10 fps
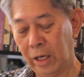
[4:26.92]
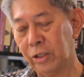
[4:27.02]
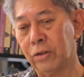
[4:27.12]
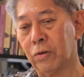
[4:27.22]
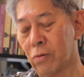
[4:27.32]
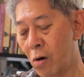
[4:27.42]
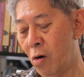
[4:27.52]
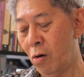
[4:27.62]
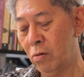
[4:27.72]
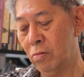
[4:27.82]
Ask
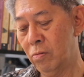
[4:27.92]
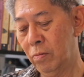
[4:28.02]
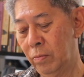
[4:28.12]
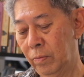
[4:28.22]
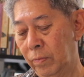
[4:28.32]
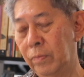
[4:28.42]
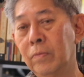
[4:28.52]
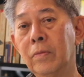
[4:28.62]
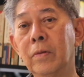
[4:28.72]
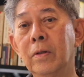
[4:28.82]
Jerome,
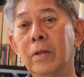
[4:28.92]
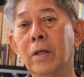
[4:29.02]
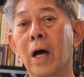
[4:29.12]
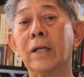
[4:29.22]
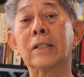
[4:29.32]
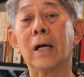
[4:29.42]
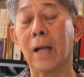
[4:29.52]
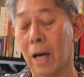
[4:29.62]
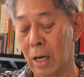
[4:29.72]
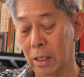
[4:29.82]

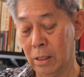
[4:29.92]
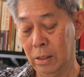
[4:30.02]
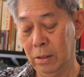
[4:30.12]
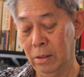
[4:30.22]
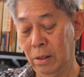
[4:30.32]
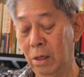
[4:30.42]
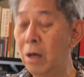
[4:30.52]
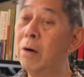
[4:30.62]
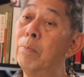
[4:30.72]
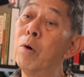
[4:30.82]
ask Kallang,
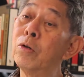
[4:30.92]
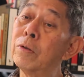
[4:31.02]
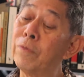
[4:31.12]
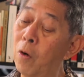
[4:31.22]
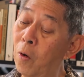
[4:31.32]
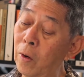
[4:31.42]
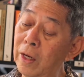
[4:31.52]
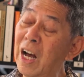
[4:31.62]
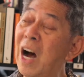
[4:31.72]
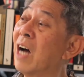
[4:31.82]
most of
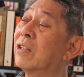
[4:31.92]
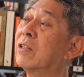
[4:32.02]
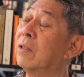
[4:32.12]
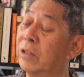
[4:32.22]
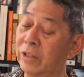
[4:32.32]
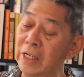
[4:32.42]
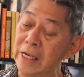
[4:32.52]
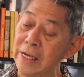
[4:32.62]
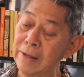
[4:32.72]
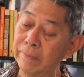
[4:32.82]
all, ask the
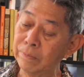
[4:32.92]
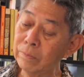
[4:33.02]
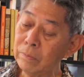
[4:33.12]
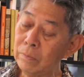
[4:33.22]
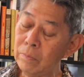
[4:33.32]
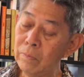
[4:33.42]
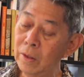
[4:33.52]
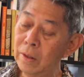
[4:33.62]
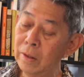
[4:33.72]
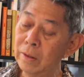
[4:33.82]
sea.
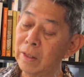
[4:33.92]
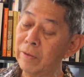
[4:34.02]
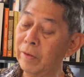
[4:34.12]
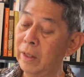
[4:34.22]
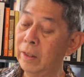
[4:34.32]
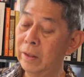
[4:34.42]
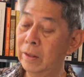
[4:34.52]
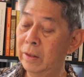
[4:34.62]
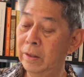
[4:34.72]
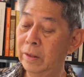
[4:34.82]

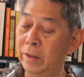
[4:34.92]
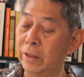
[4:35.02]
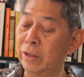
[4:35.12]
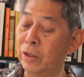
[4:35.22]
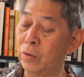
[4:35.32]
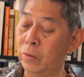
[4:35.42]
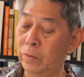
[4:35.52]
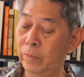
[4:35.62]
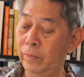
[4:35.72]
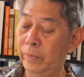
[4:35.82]
Nothing is
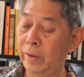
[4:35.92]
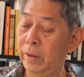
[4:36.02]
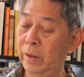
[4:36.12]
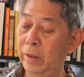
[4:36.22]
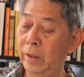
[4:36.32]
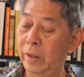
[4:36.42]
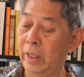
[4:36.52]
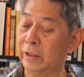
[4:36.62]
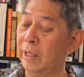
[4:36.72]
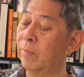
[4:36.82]
new
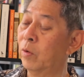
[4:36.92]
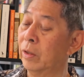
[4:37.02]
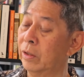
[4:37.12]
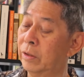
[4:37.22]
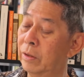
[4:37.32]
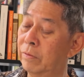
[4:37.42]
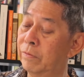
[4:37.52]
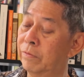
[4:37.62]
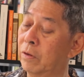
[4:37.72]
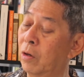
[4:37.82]
except what is
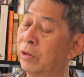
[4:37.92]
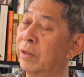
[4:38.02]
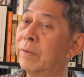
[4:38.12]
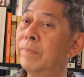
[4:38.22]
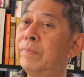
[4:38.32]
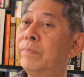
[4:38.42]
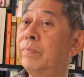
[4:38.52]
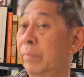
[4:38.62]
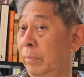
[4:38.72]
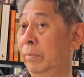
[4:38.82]
forgotten.
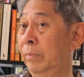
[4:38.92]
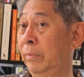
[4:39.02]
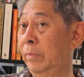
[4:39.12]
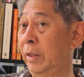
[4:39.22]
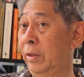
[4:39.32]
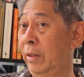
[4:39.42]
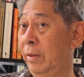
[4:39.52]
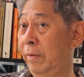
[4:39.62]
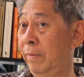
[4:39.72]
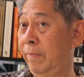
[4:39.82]
That's it.